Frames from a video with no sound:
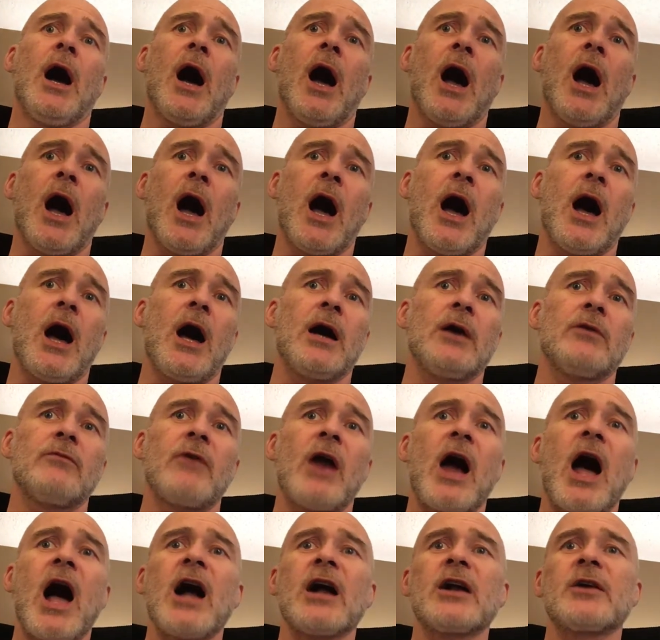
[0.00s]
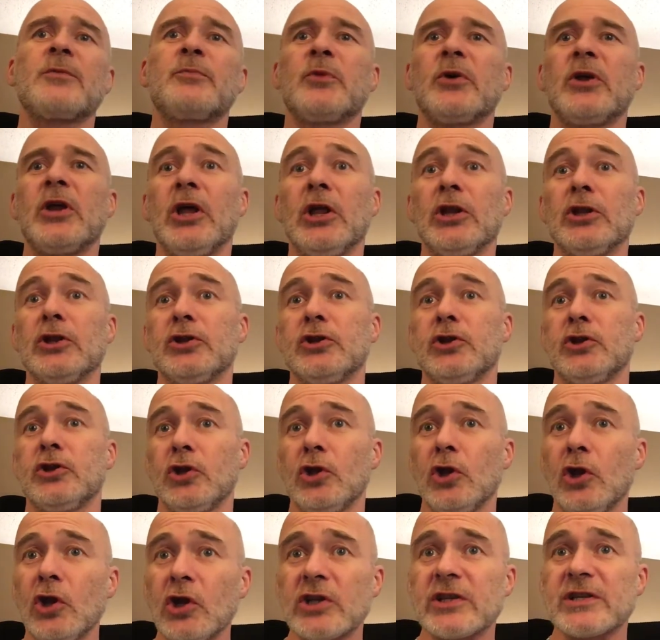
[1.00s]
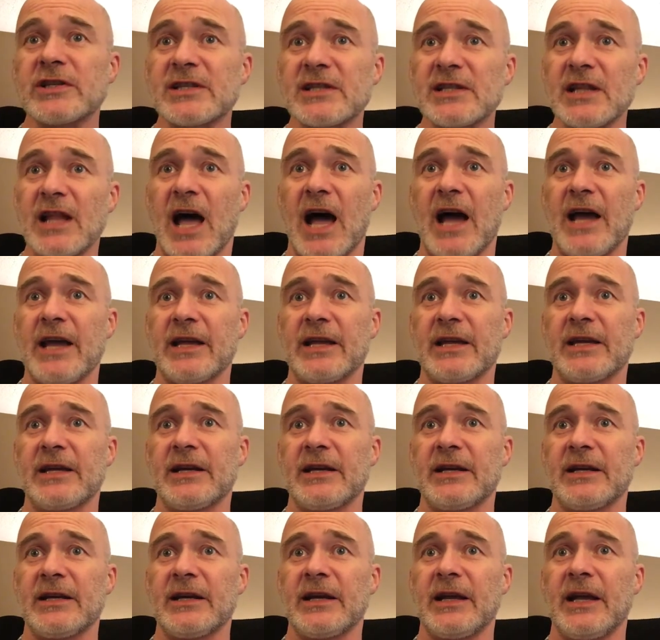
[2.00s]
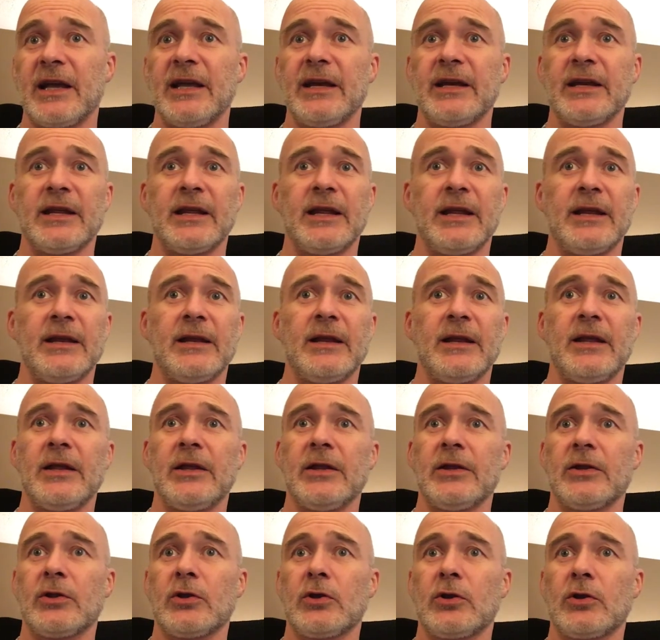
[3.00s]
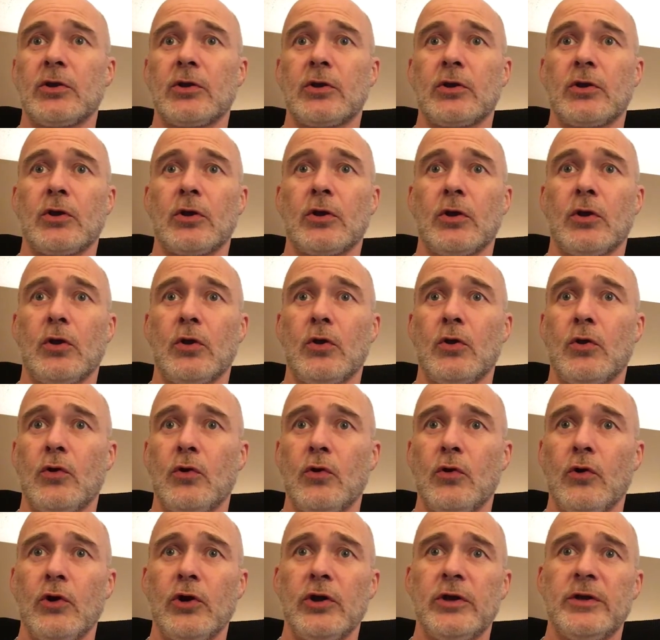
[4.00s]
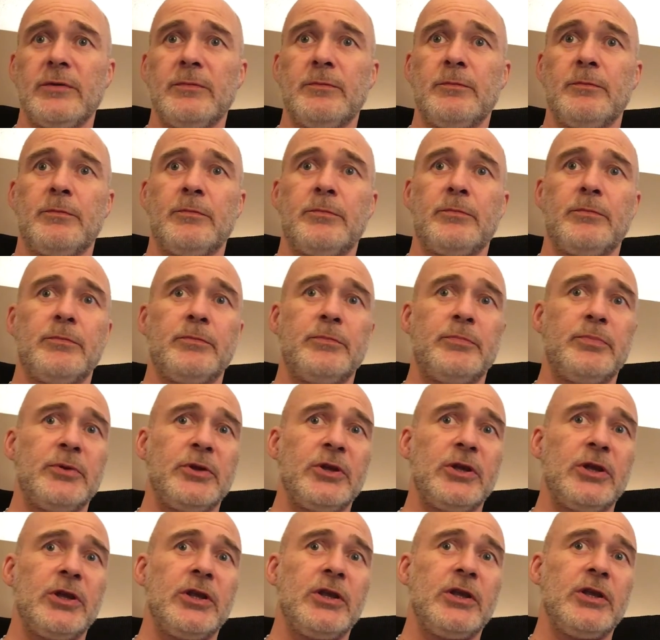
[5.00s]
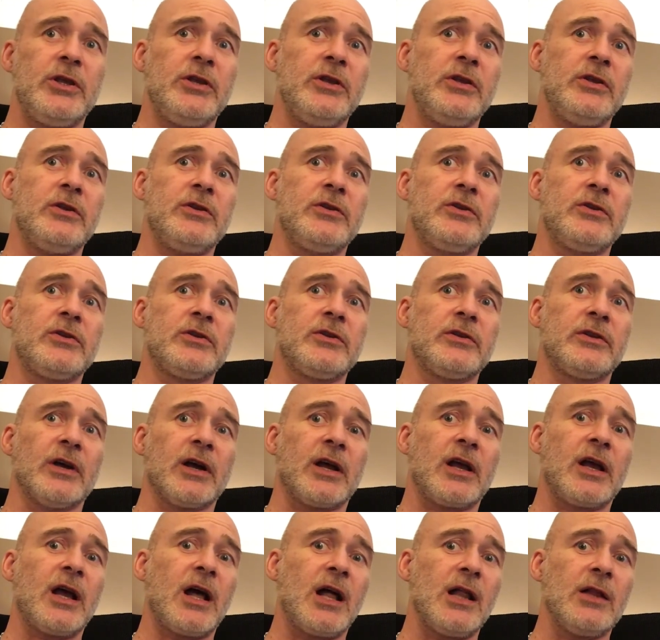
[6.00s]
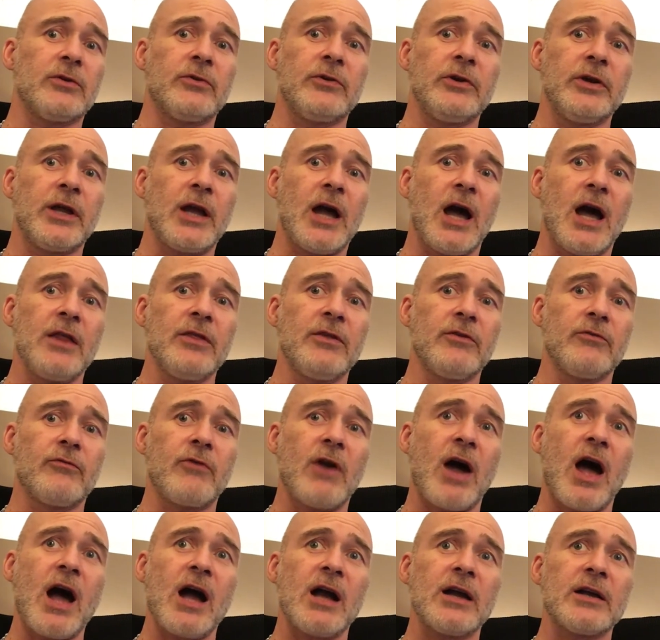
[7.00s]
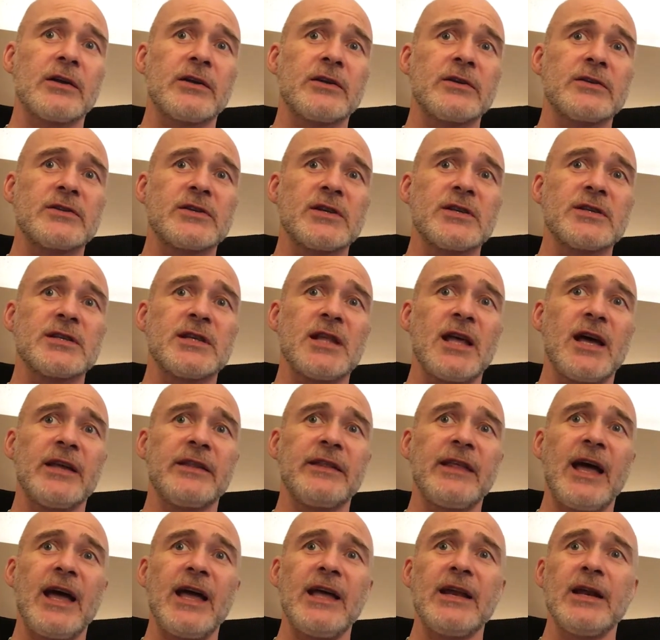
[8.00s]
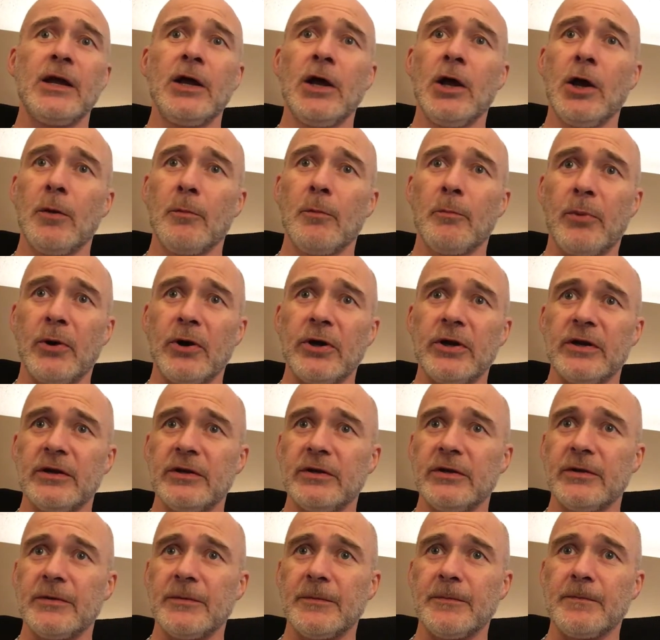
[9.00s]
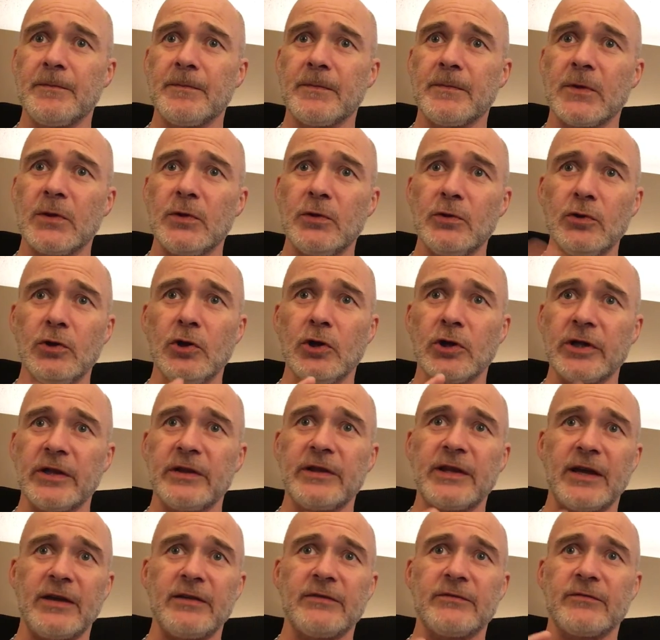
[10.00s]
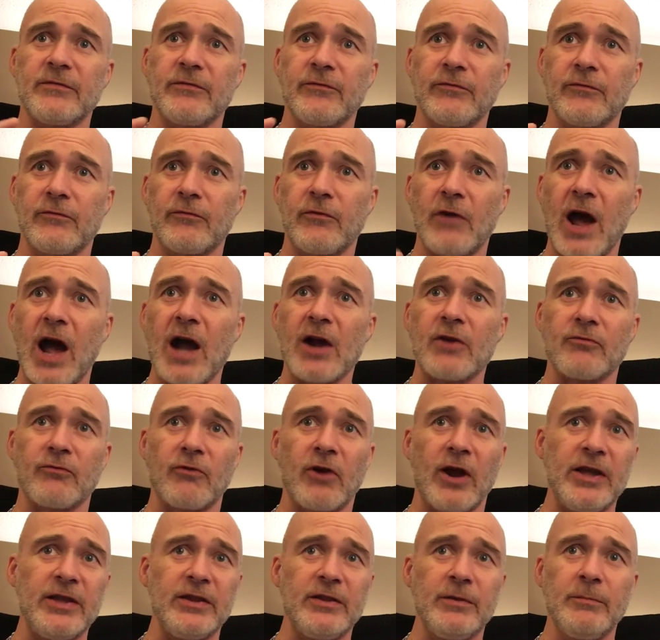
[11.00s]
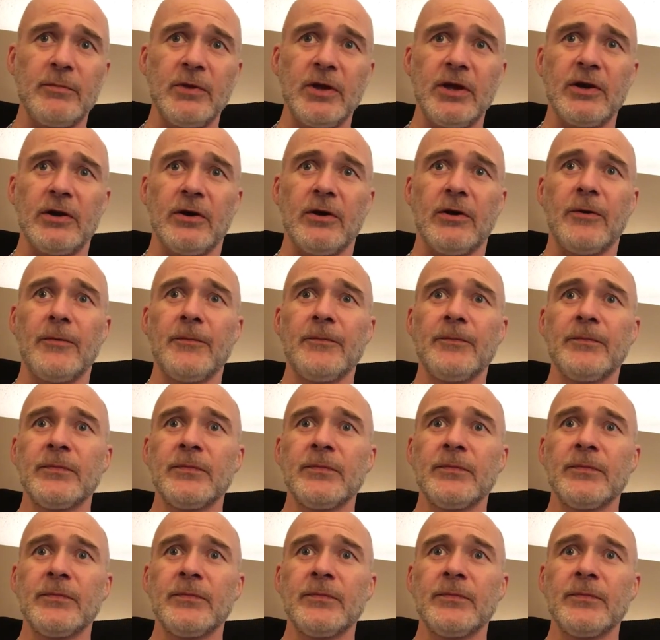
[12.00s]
Rock, but it looks like, and it could be the coloring on the rock is just like that. But you look at that rock right in the middle,